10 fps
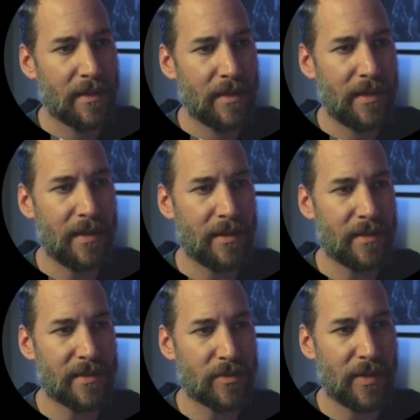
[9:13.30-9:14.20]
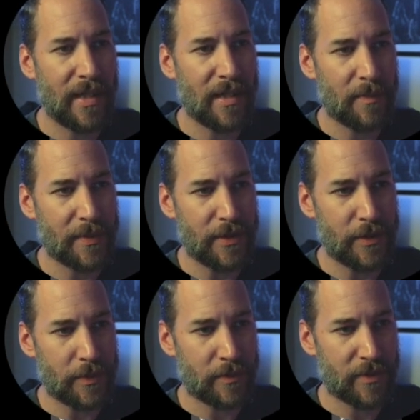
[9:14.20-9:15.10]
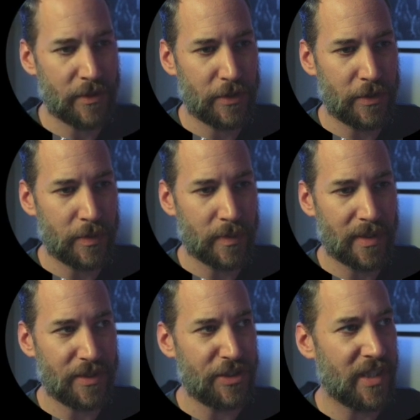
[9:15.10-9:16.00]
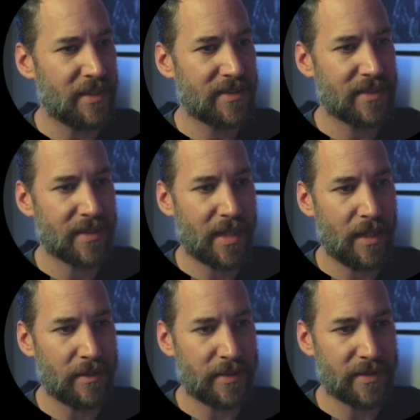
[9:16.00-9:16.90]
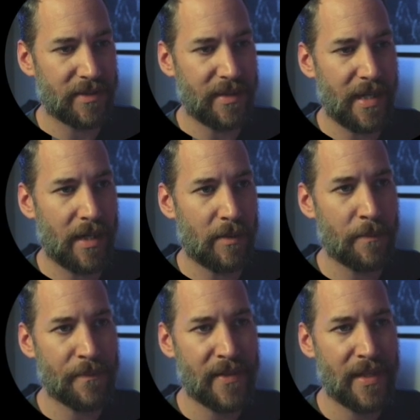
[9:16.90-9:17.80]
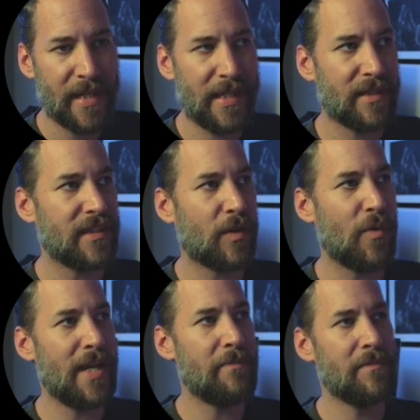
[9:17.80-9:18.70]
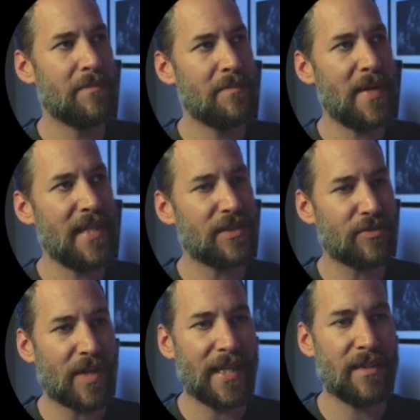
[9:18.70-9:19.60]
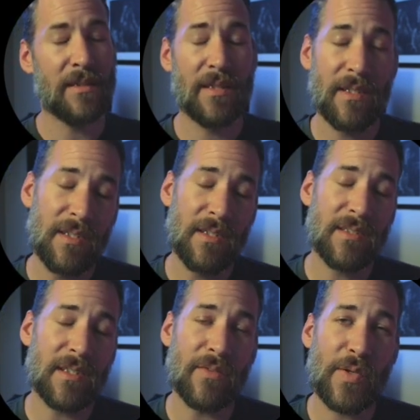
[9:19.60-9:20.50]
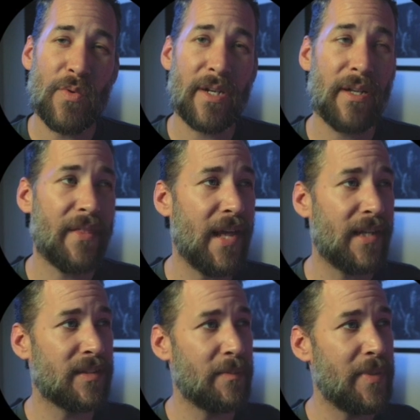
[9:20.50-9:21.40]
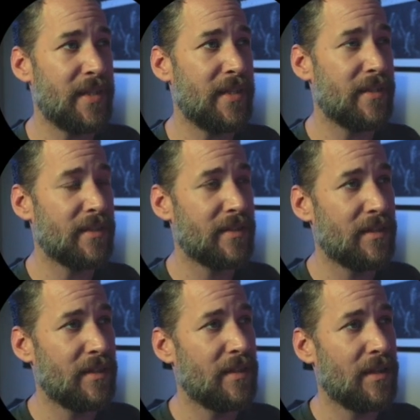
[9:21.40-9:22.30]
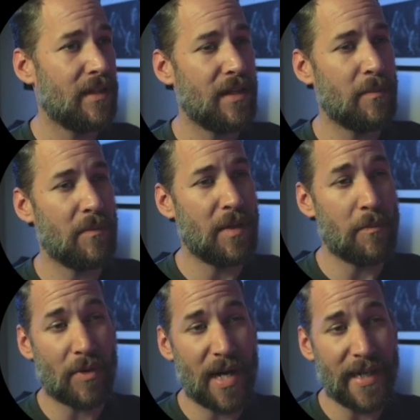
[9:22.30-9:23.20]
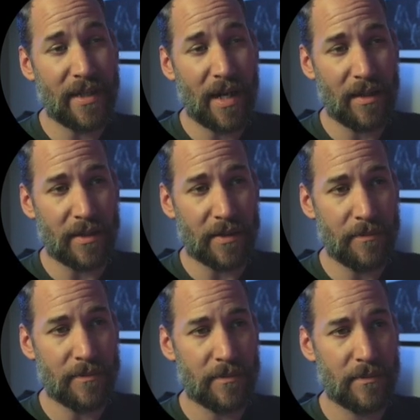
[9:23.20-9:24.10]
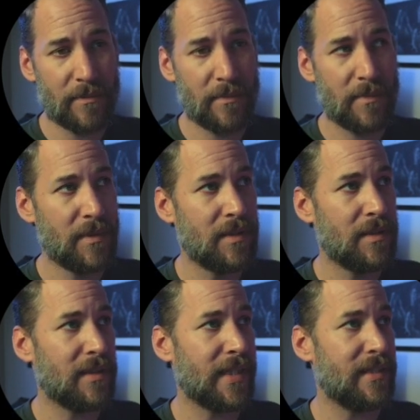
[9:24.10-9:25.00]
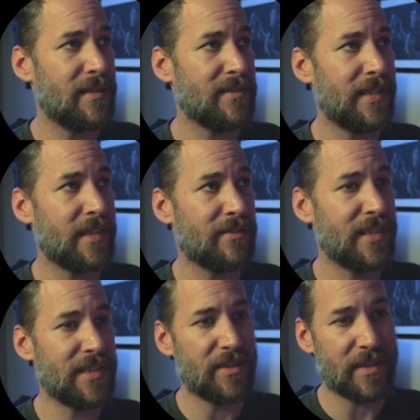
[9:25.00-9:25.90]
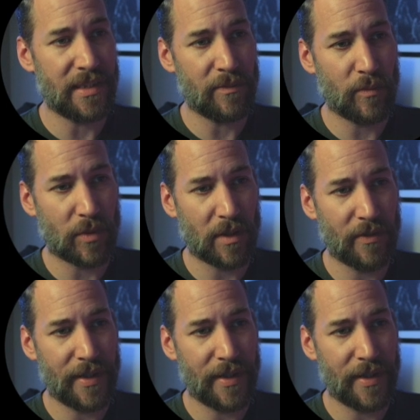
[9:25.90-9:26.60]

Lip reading: And this will help you to adjust colors. Now, here's our white base, right? So if we wanted that to be a bright color, like it is here originally, we're going